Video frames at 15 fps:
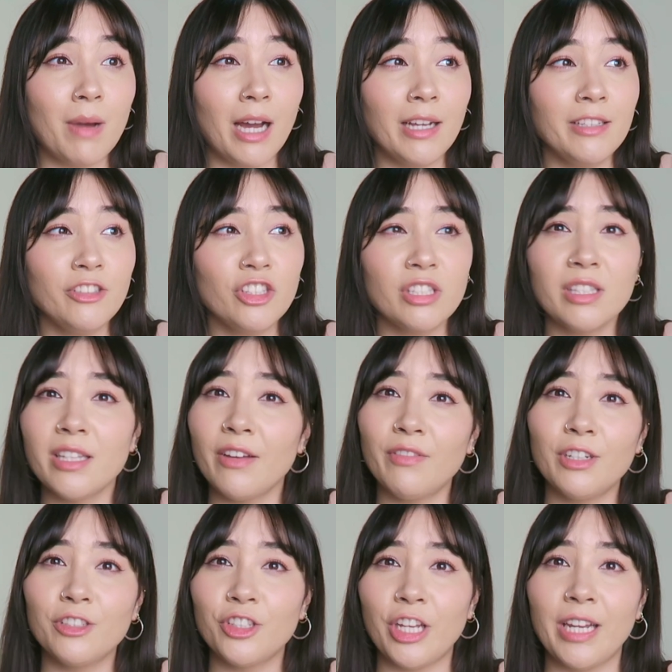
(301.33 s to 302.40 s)
mind just
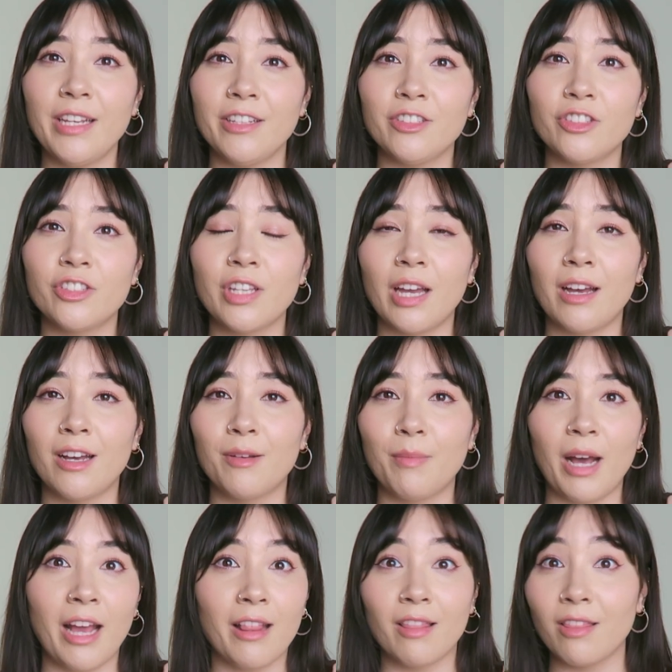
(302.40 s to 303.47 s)
never changed. I